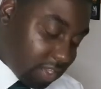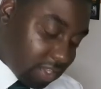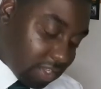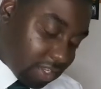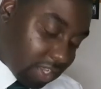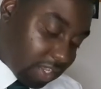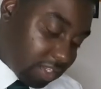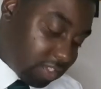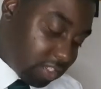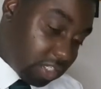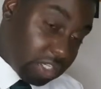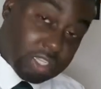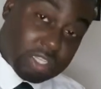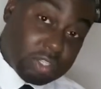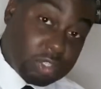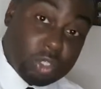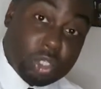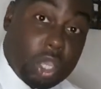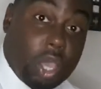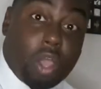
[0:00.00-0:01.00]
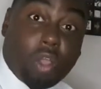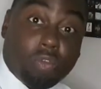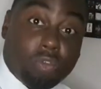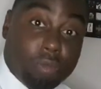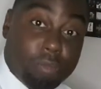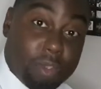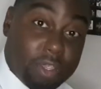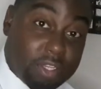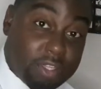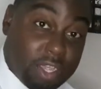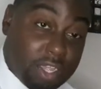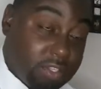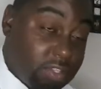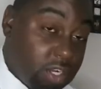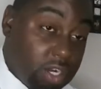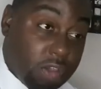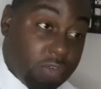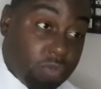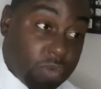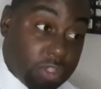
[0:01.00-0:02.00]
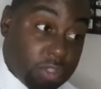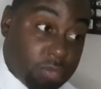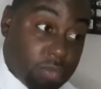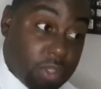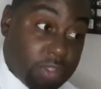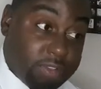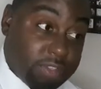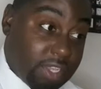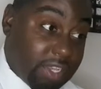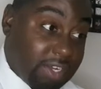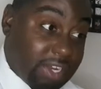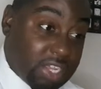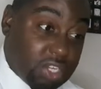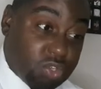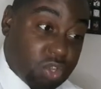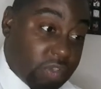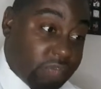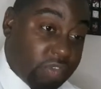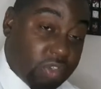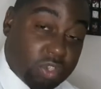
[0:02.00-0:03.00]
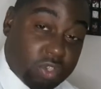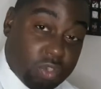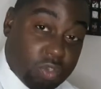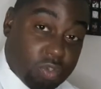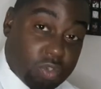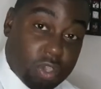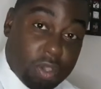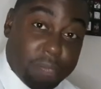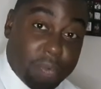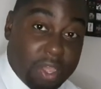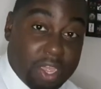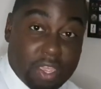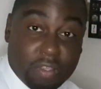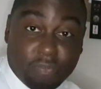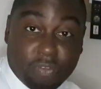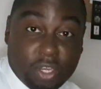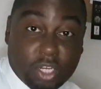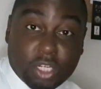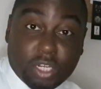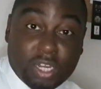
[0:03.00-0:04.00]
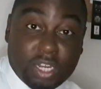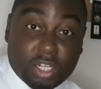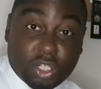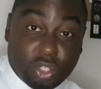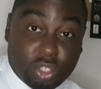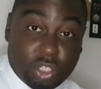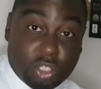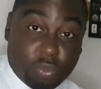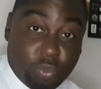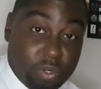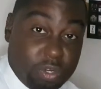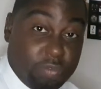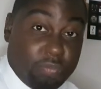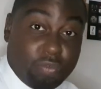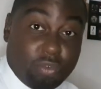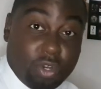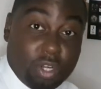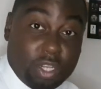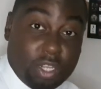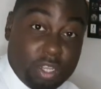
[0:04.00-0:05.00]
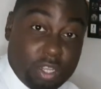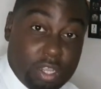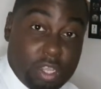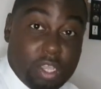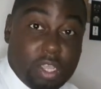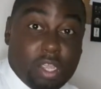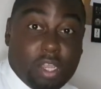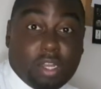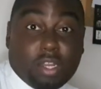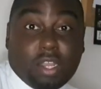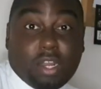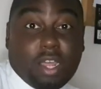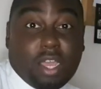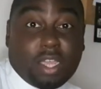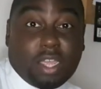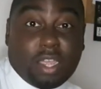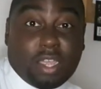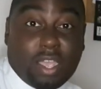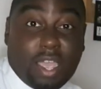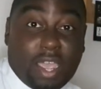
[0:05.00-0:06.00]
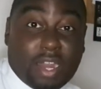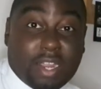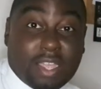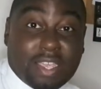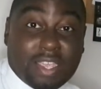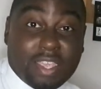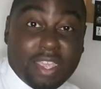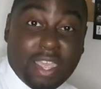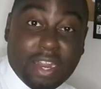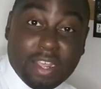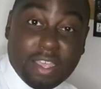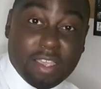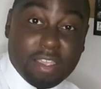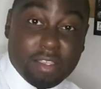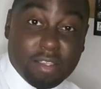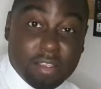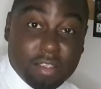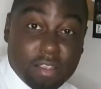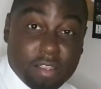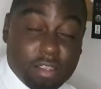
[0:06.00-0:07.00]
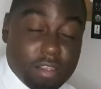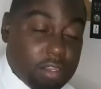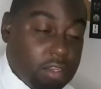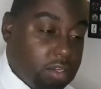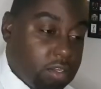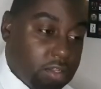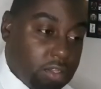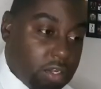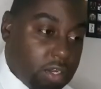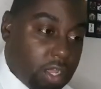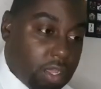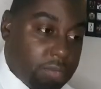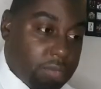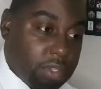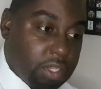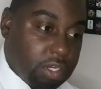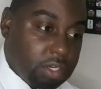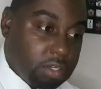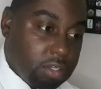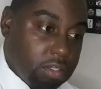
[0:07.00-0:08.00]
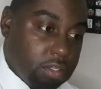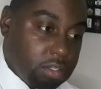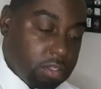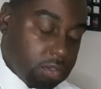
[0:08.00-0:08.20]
that's young for me. That's another reason why I'm saying that's not even a cougar, but if he's literally 23, then I can kind of get it. Do you know what I mean?